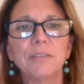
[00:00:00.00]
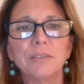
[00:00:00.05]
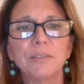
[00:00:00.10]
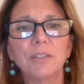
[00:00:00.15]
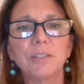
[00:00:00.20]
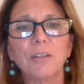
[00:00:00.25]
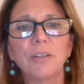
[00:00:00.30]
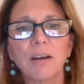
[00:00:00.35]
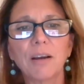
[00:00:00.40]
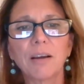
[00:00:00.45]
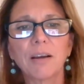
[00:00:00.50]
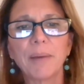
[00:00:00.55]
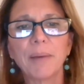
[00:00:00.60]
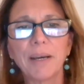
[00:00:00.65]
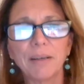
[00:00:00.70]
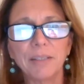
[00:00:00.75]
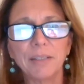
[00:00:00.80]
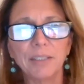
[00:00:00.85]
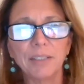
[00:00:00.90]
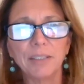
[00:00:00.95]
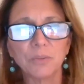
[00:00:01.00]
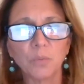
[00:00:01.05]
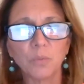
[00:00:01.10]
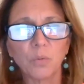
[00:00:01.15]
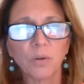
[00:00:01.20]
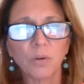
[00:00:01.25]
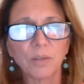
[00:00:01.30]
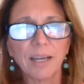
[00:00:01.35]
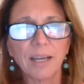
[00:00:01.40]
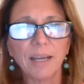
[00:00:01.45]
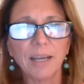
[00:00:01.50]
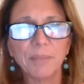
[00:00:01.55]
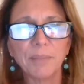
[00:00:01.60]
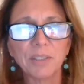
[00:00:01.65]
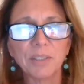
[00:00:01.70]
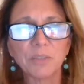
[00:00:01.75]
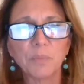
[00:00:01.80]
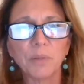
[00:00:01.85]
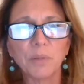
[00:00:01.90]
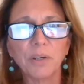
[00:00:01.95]
to talk about his wartime
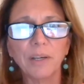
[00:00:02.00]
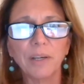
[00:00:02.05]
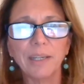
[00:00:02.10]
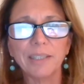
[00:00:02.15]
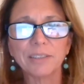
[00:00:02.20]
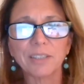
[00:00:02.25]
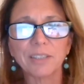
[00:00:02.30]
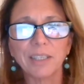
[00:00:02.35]
experience.